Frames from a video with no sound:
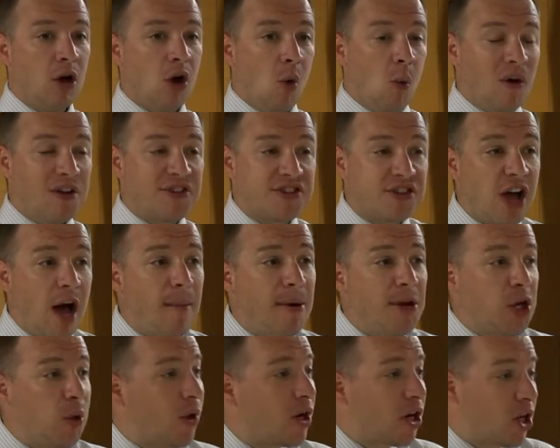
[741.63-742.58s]
was
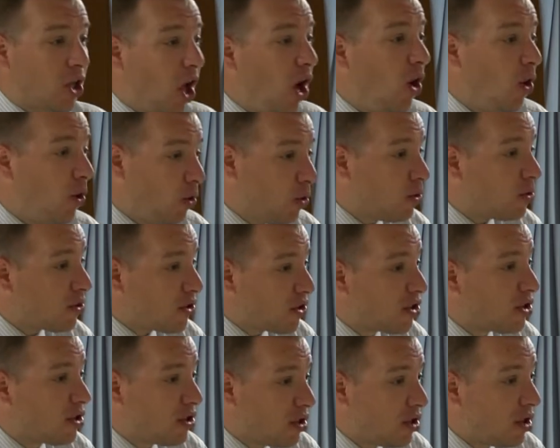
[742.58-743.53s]
coming to a
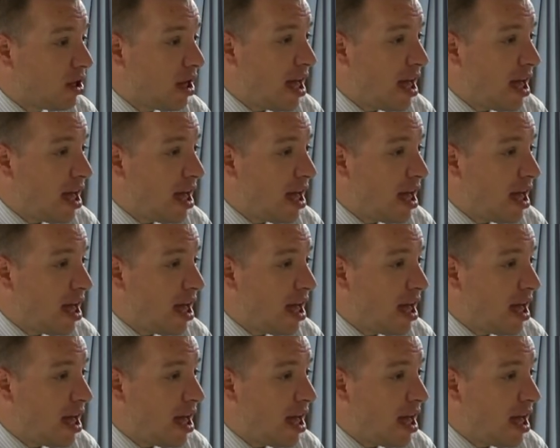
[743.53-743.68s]
close.